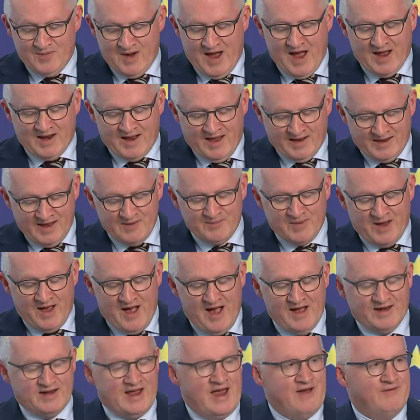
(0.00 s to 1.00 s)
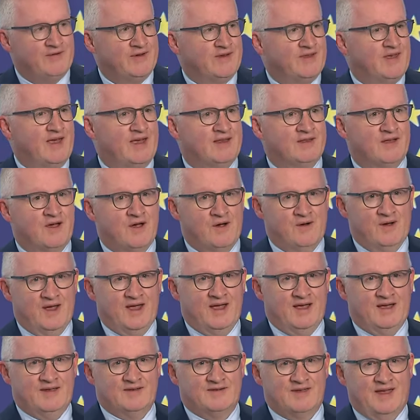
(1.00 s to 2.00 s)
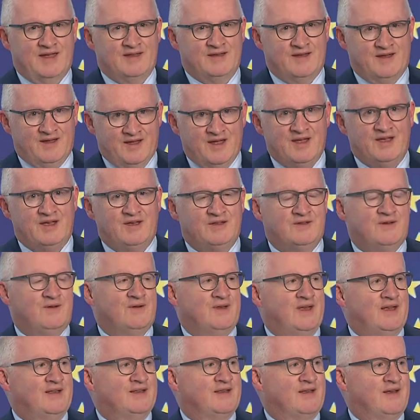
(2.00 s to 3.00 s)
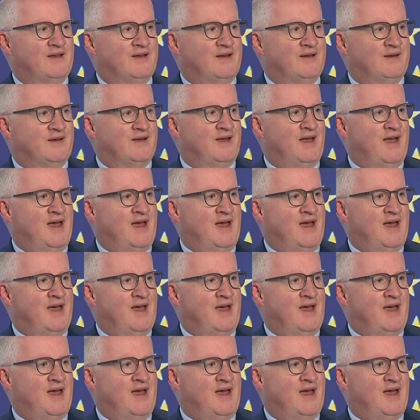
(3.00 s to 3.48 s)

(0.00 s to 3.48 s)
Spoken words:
And I think behind everything though is you do need to